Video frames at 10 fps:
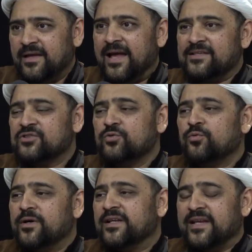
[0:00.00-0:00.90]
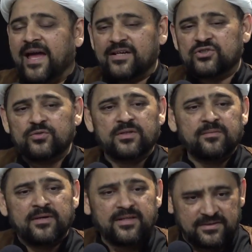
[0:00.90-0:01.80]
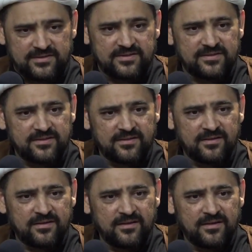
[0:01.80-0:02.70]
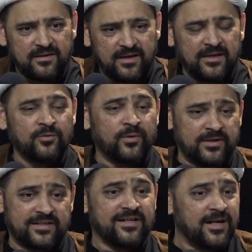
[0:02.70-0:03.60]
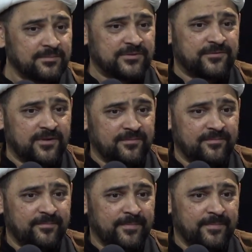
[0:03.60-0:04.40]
as to what it actually means and where it comes from.